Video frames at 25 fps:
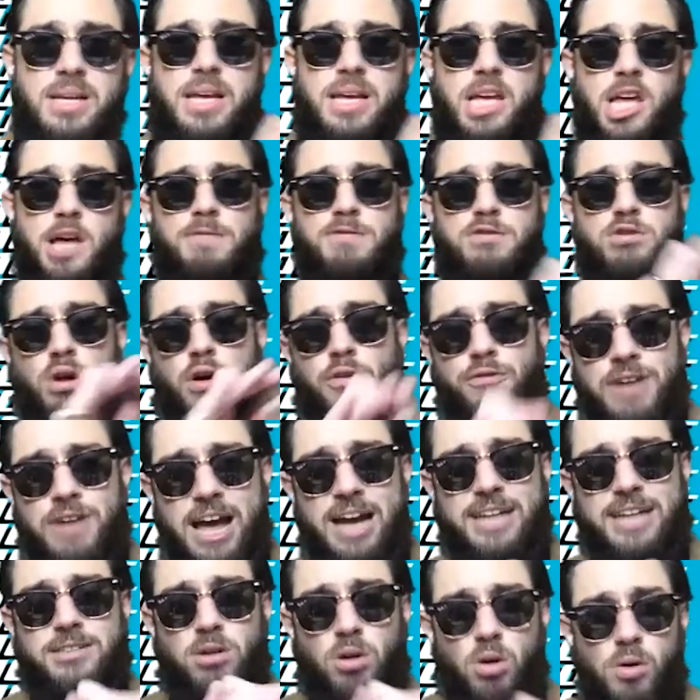If so
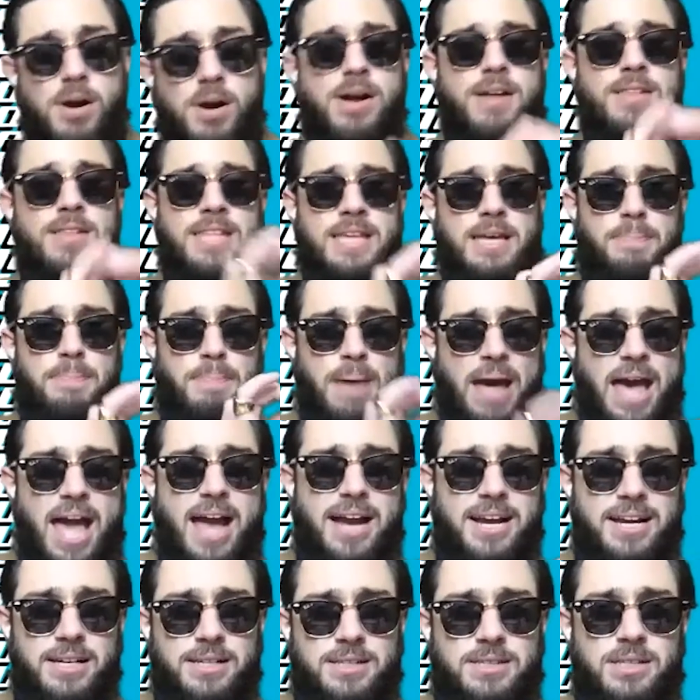facto, the
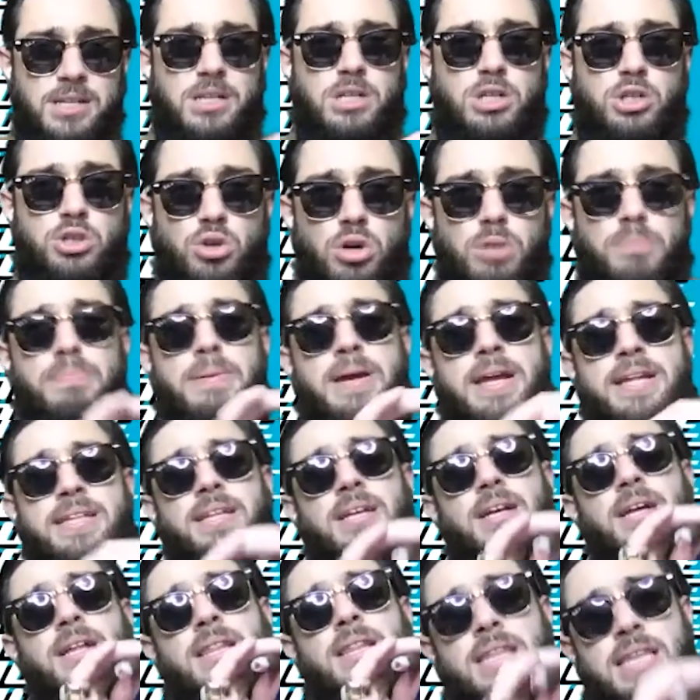Packers should beat
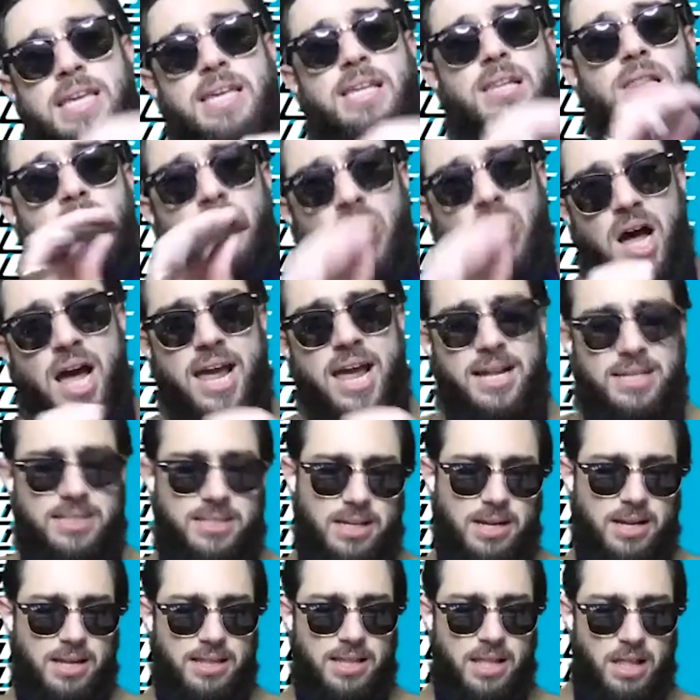the Lions.
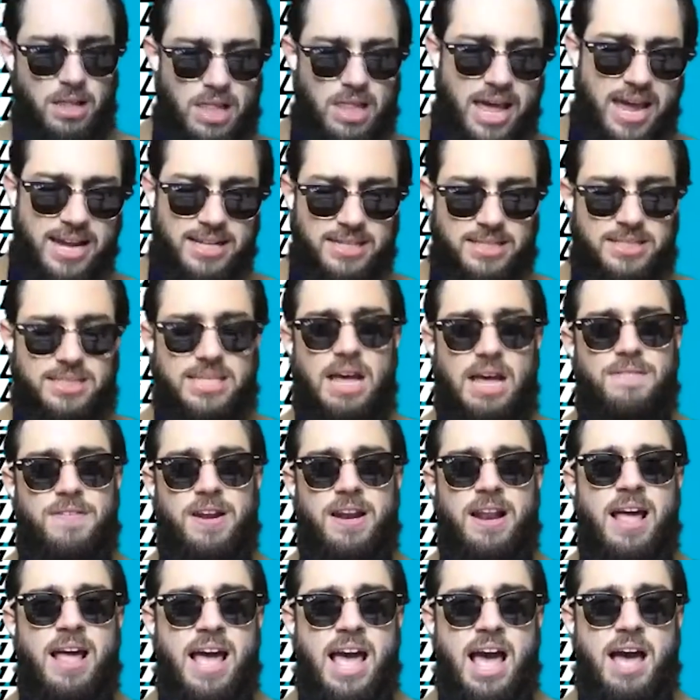They're laying
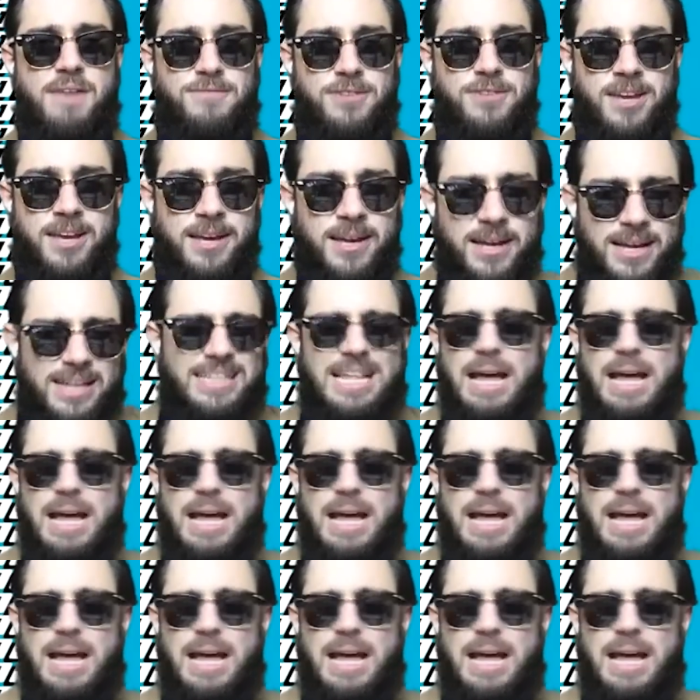7.5 here.